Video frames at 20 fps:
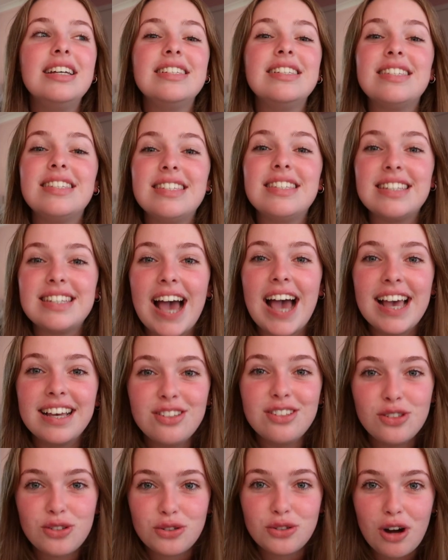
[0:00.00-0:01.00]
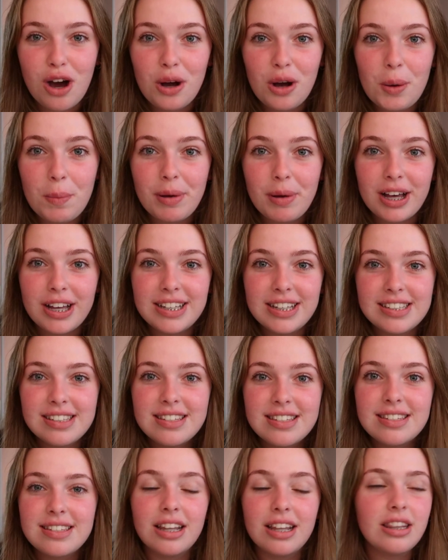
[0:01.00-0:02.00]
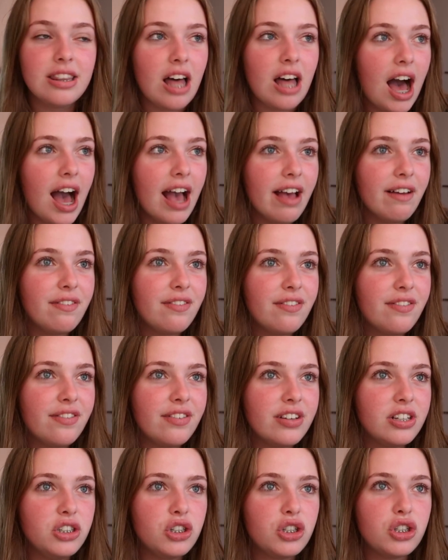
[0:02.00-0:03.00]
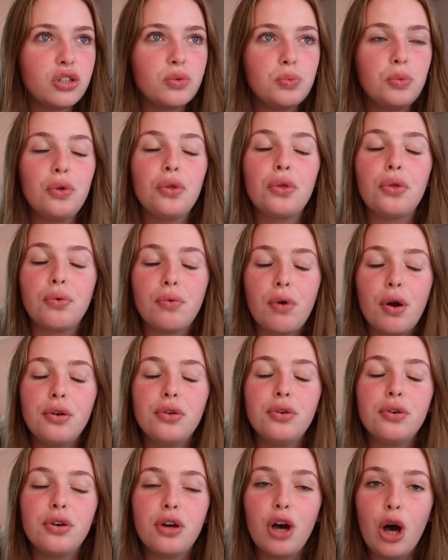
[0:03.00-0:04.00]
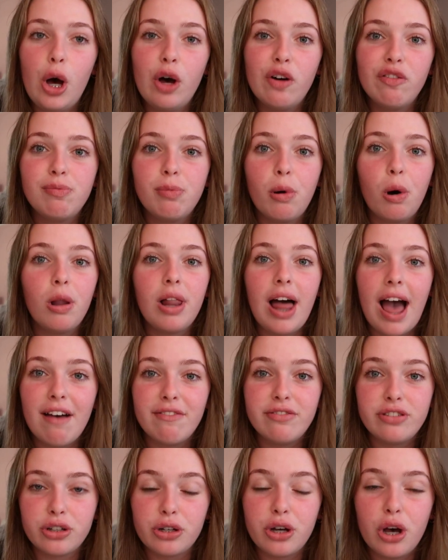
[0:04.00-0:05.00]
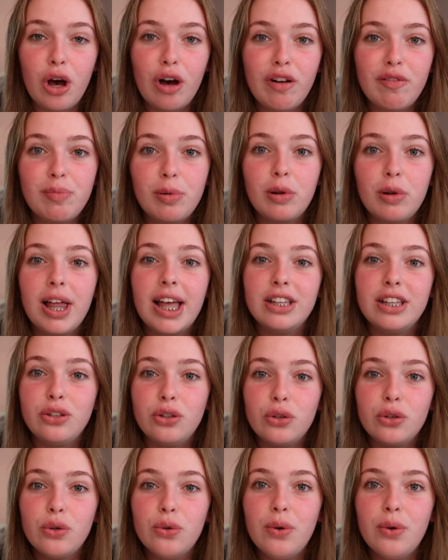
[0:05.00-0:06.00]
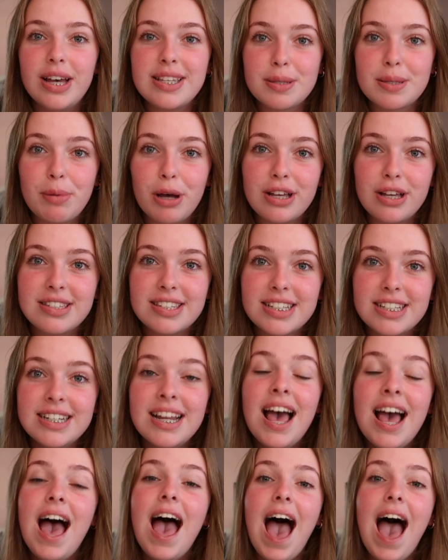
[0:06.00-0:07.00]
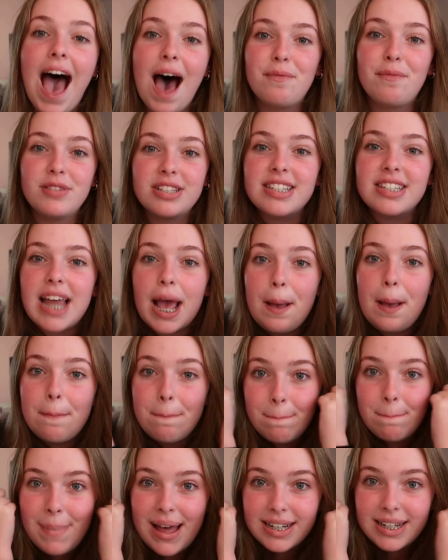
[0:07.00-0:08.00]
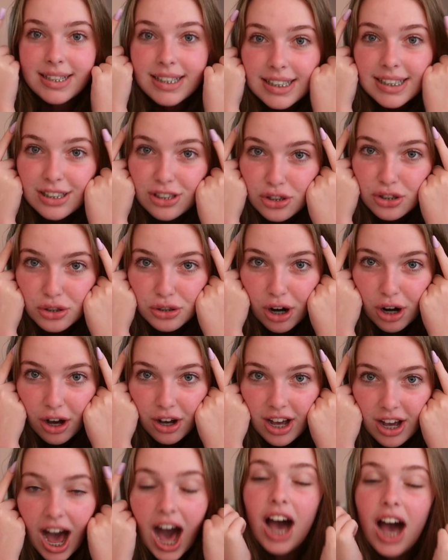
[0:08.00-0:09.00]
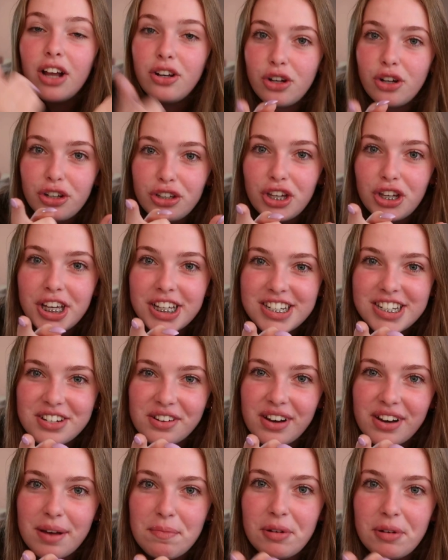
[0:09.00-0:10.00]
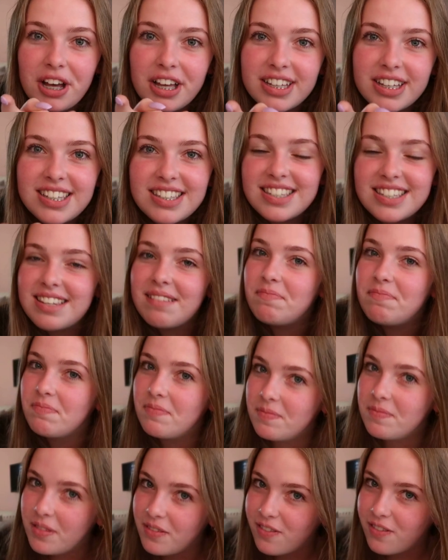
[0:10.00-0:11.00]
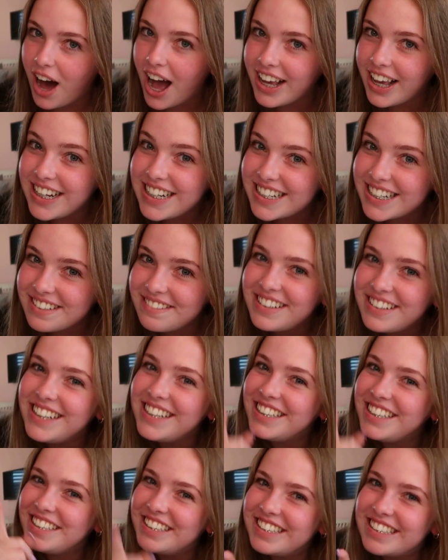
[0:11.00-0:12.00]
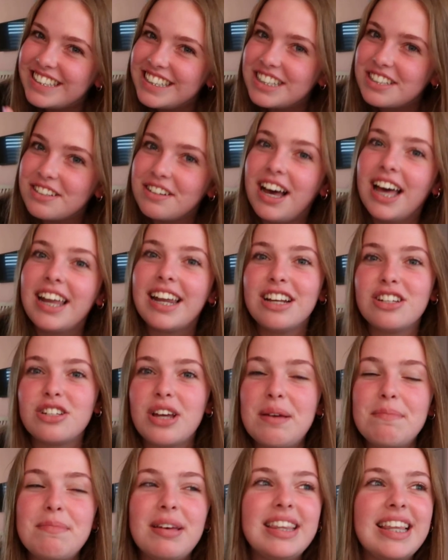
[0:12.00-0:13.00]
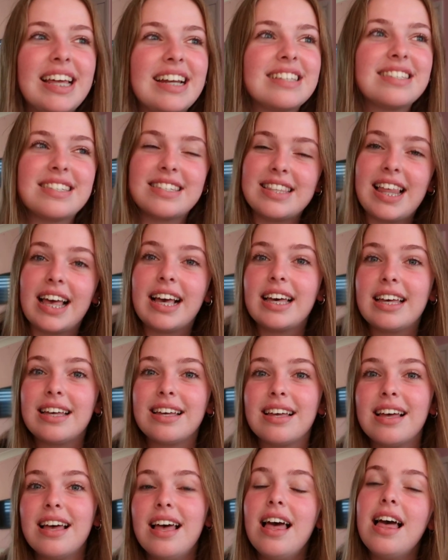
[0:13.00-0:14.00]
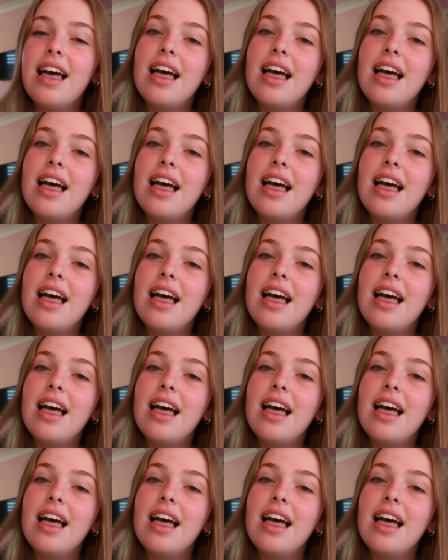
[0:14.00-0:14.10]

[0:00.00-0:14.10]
Stay strong because life just will throw you curveball after curveball, and you as a person have to stay mentally strong. I know you can do it because if I can do it, you can do it. And I don't mean that this is like a